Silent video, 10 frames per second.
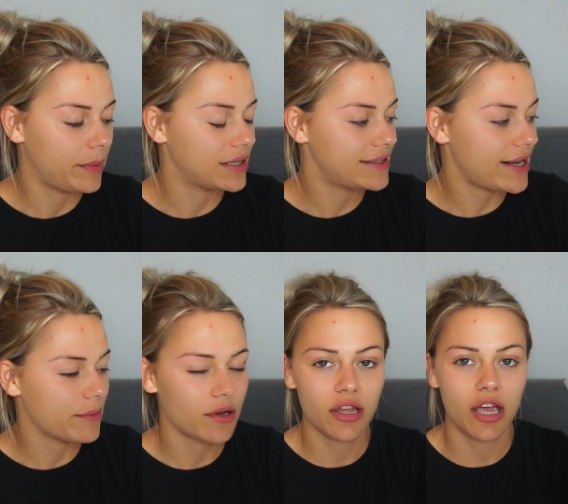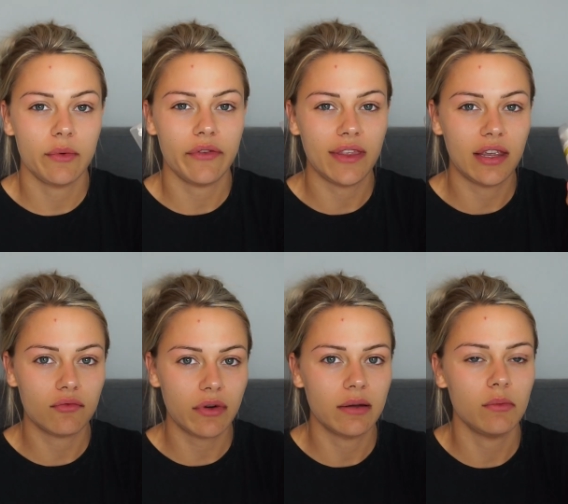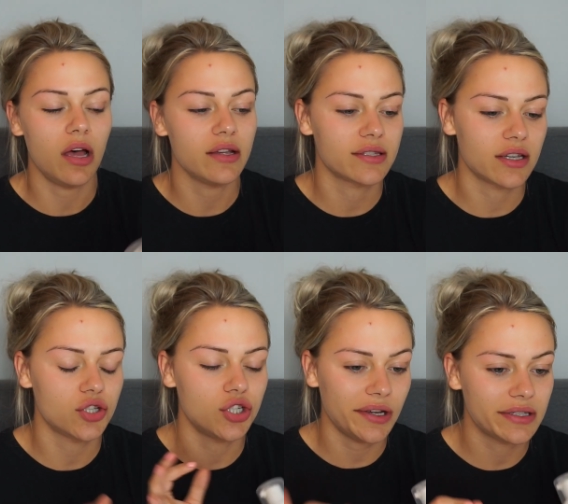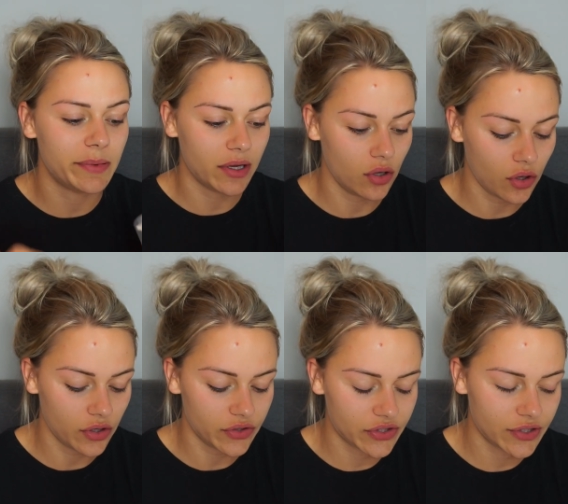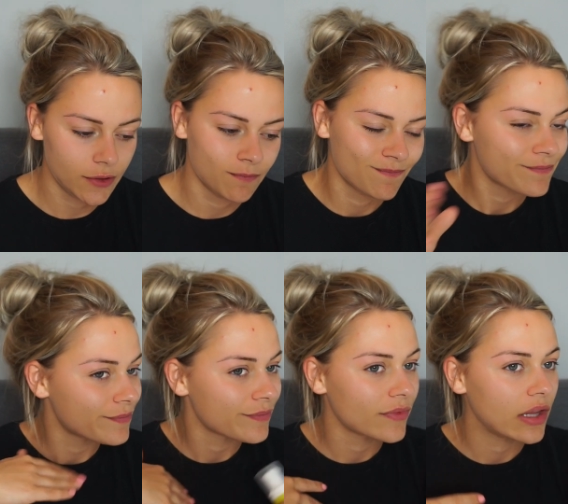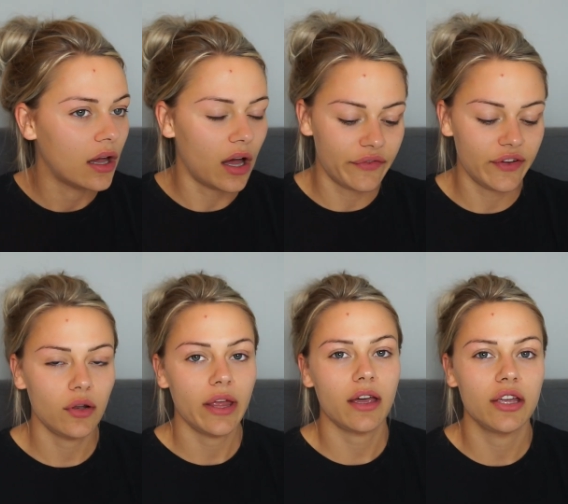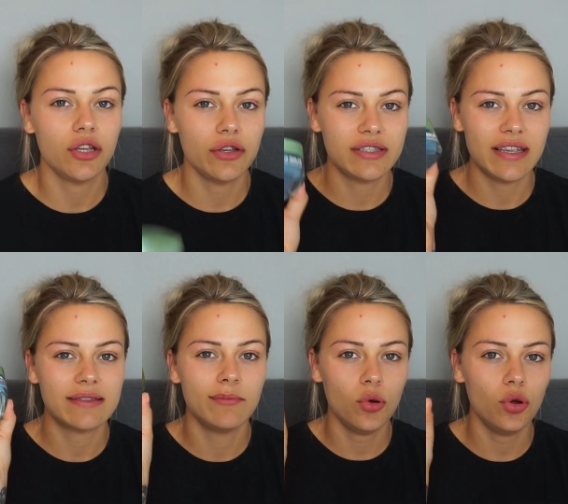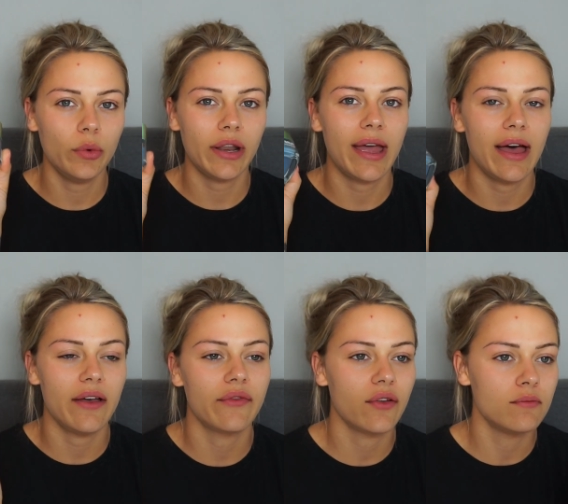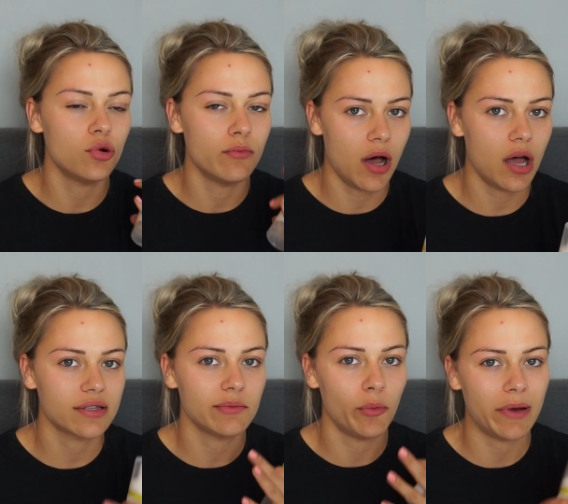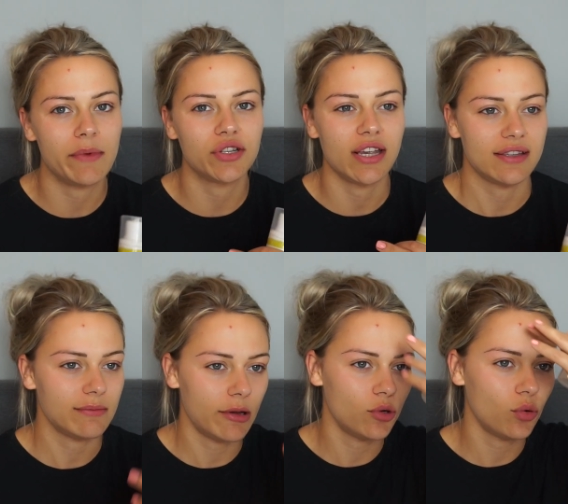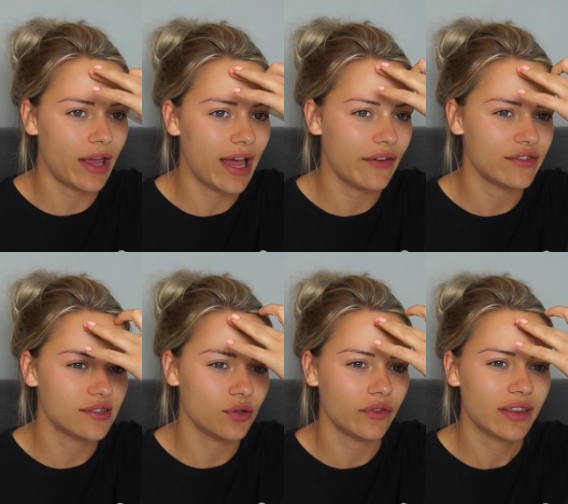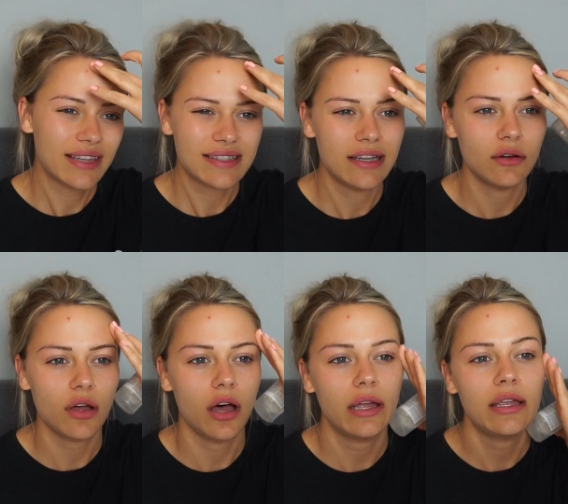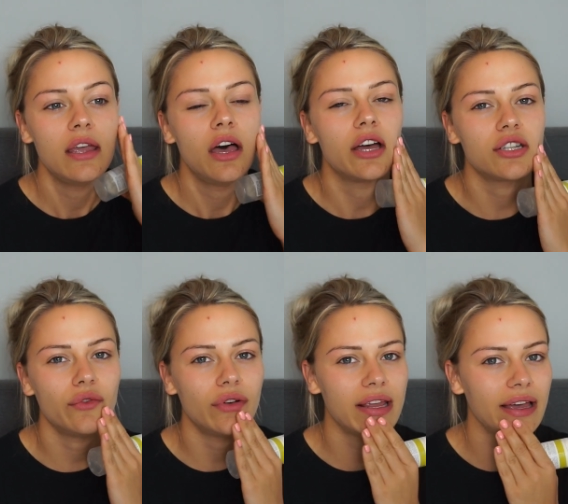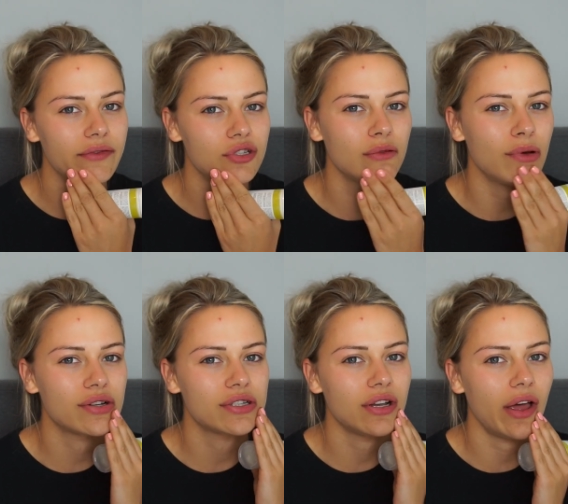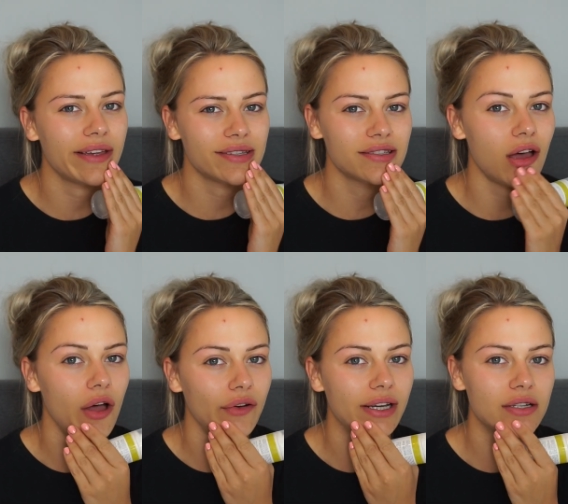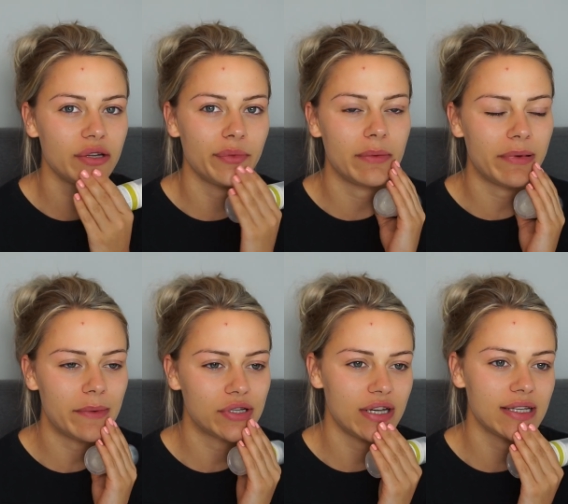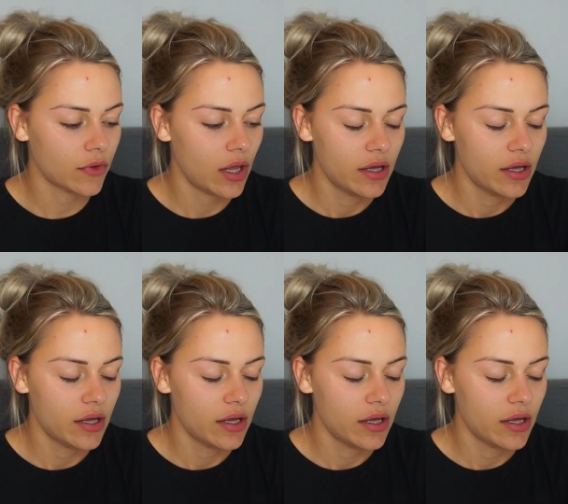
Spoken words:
But today I'm going to go with the Ren mask just because I feel like I use this more when I have more marks and more blemishes. At the moment all I have is sort of like this little guy. I don't really have too much like scarring and too many blemishes.